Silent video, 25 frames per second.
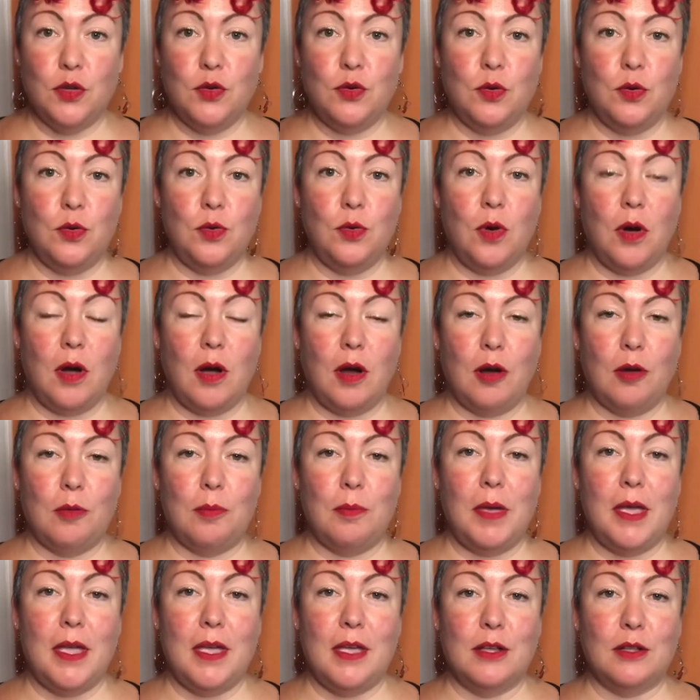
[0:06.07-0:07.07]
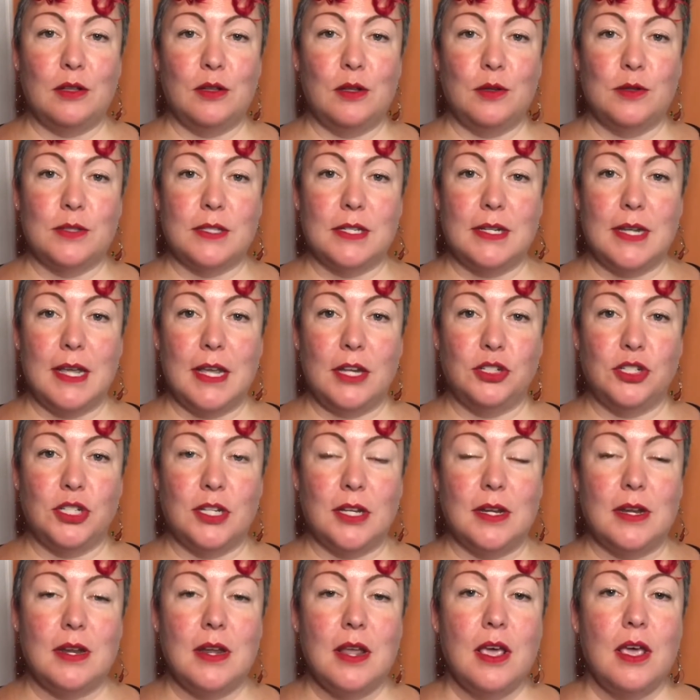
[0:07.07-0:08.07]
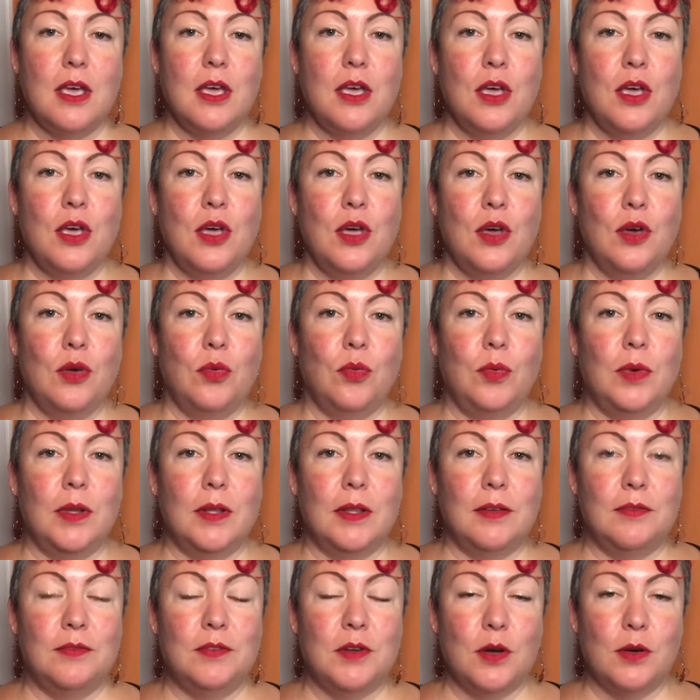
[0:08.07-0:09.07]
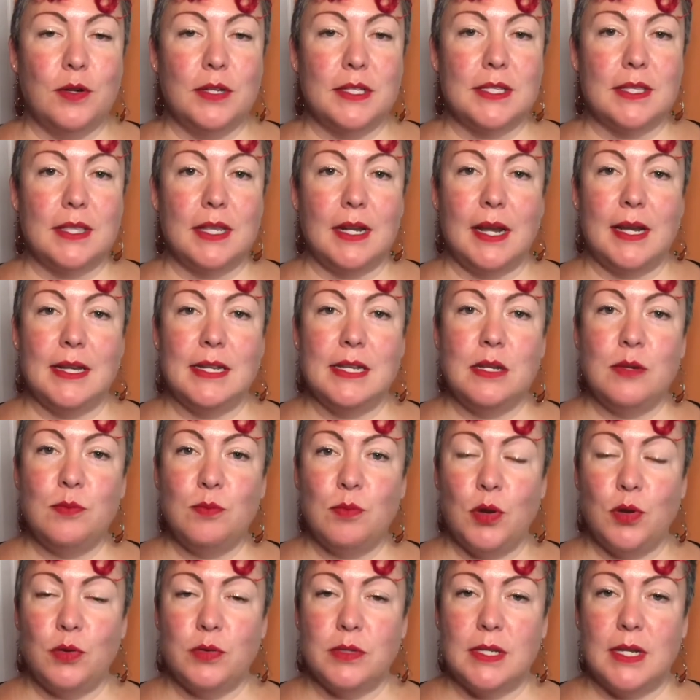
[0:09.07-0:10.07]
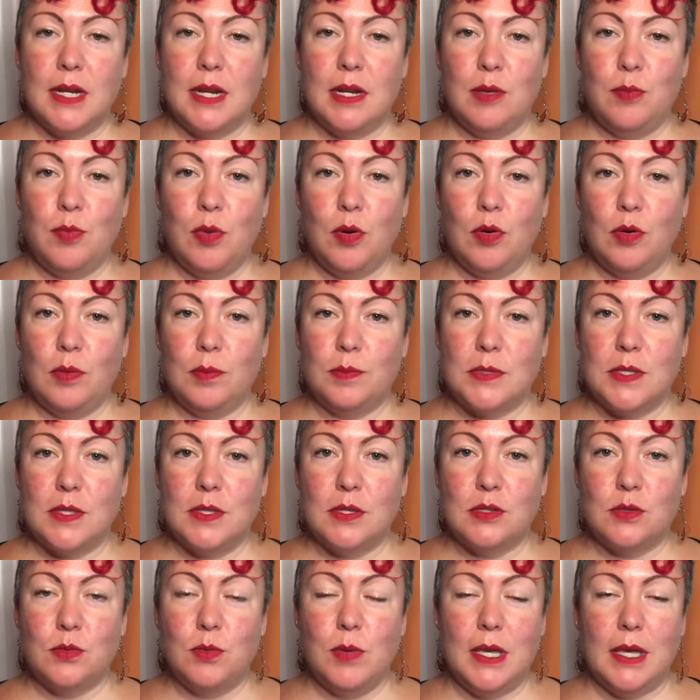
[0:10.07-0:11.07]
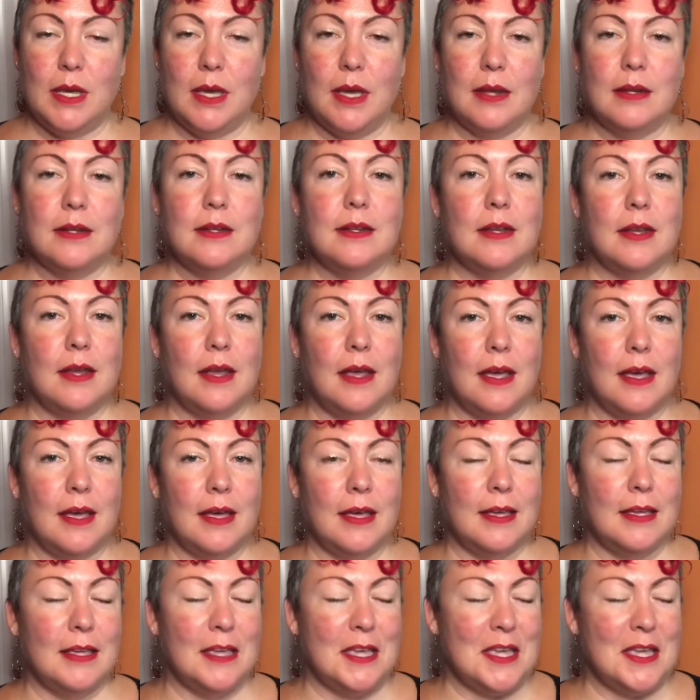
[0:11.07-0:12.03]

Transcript: who are paying close attention will have noticed that I didn't post any poems this weekend. Uh,